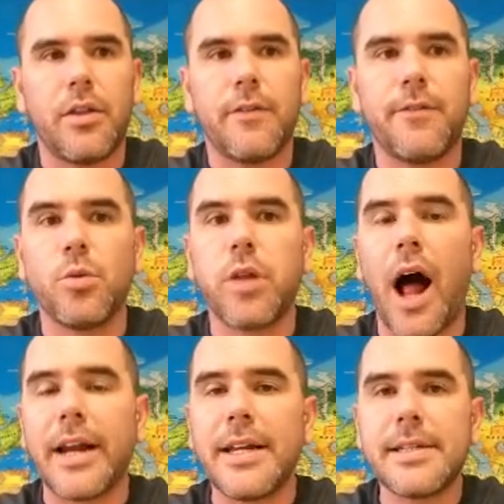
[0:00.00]
the
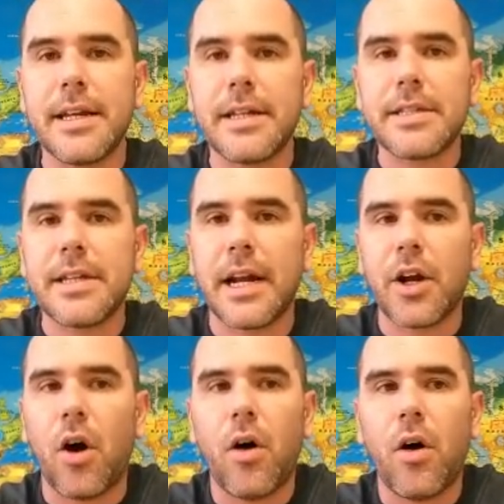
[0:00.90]
Fulanis in
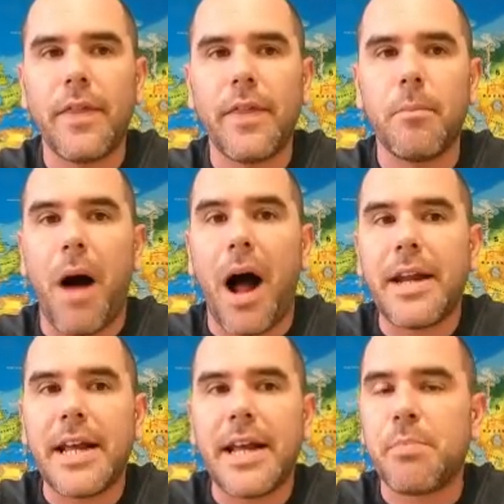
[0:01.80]
Senegal, and
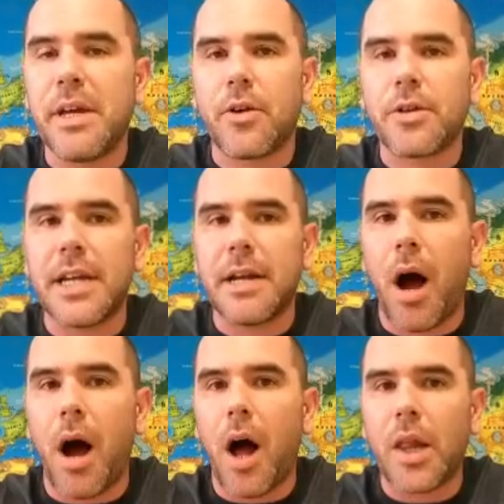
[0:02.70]
Mande speakers in
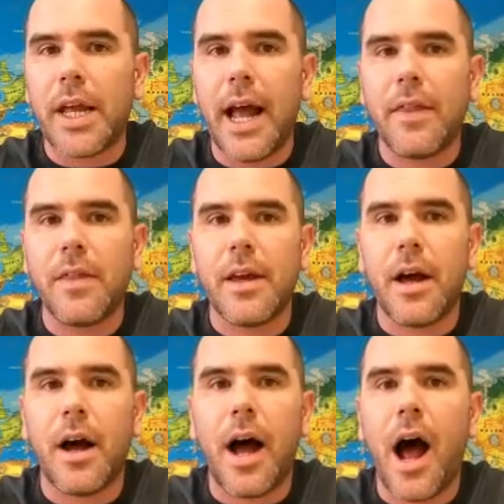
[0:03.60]
Mali, and the
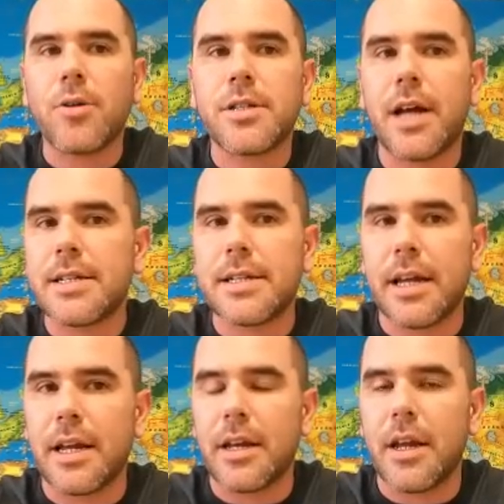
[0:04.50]
Hausas
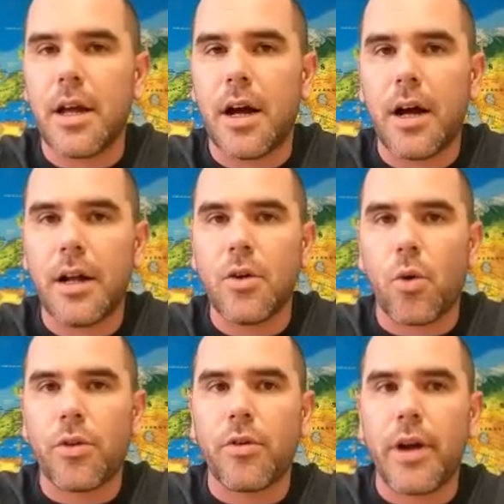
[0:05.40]
in
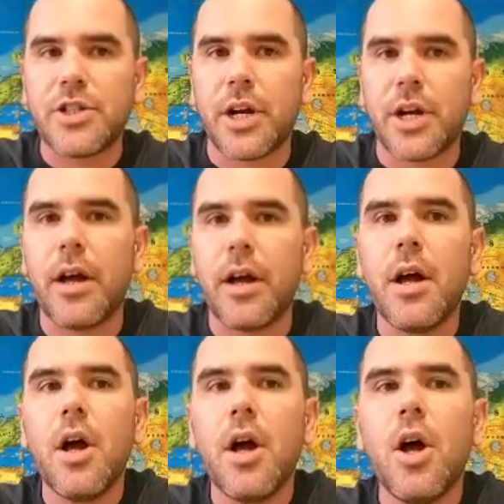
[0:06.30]
northern Nigeria,
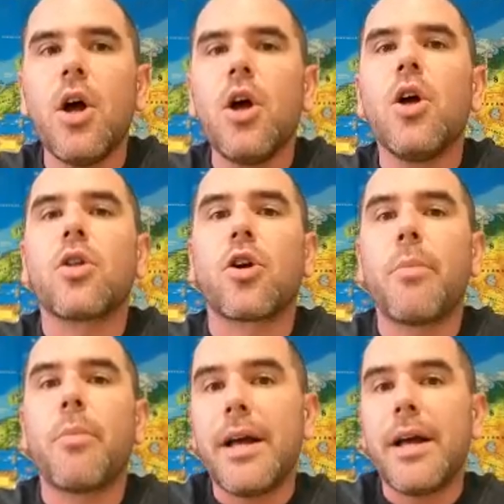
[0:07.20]

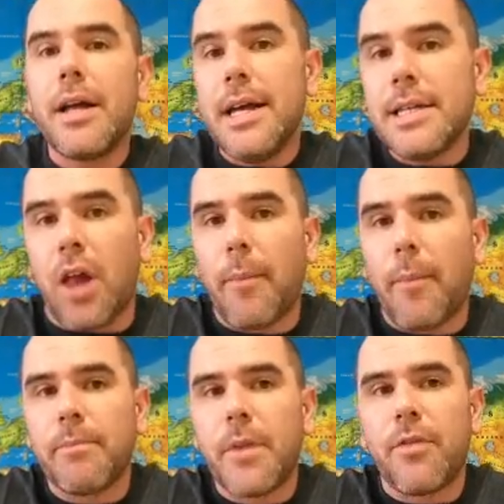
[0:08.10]
learned about
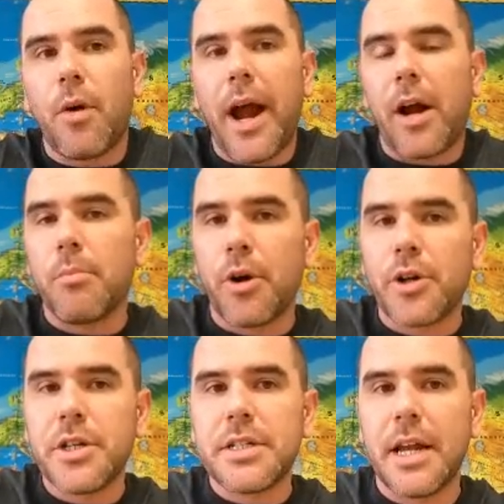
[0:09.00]
Islam from Arab
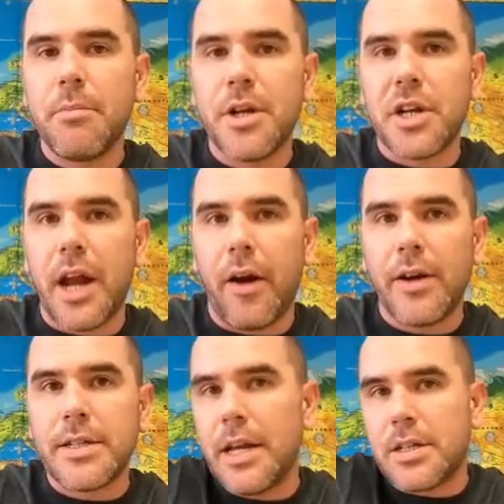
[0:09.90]
merchants and
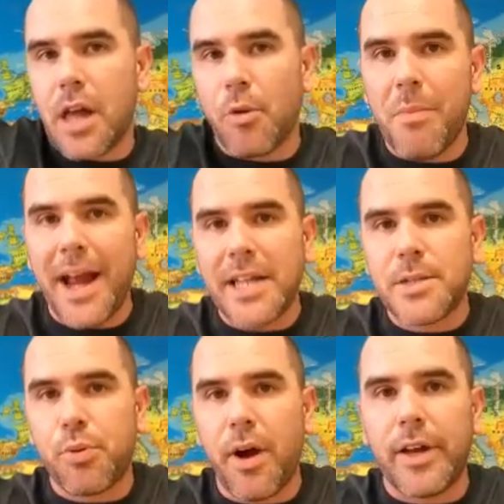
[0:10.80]
missionaries, and Islam
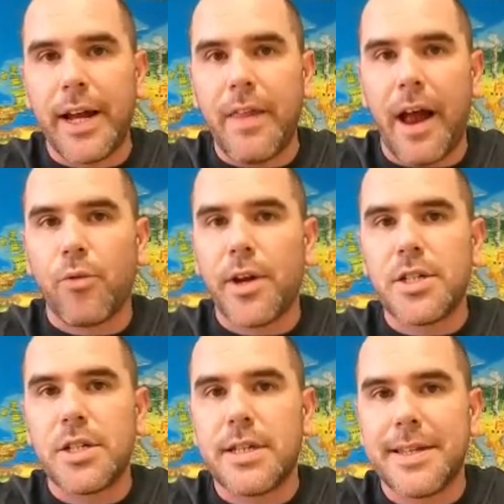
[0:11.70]
remains prevalent in that
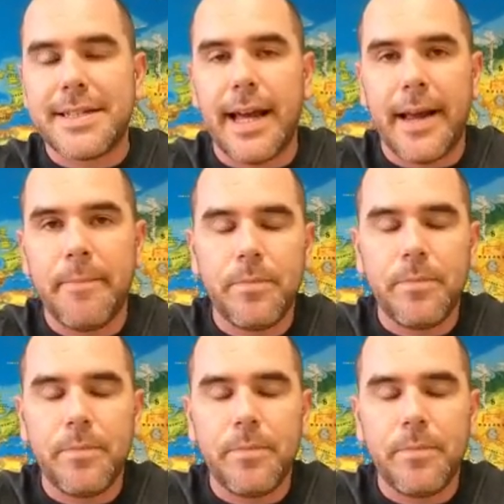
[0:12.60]
region to this day.